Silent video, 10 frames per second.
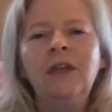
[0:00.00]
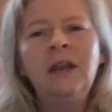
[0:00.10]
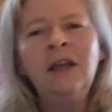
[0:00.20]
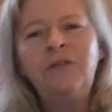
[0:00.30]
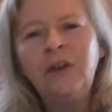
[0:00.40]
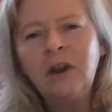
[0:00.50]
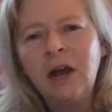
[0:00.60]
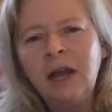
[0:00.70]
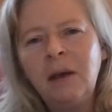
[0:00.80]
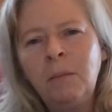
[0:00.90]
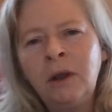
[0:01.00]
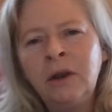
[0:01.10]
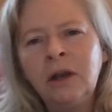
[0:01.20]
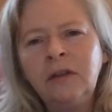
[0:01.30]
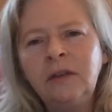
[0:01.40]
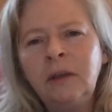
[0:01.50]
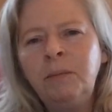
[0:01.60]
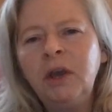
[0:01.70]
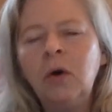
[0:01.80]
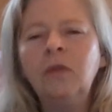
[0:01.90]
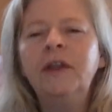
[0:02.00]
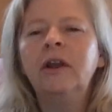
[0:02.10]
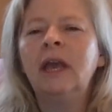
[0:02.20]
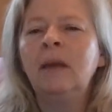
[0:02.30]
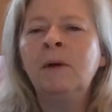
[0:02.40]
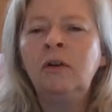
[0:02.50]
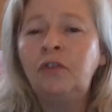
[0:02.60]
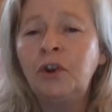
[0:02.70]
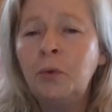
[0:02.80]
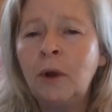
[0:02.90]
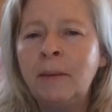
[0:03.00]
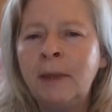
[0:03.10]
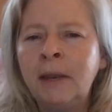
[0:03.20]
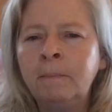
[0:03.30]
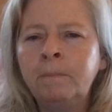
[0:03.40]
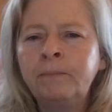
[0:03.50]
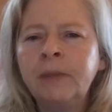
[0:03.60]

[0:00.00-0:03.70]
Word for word: Then lifted I up mine eyes, and behold, there came out two women.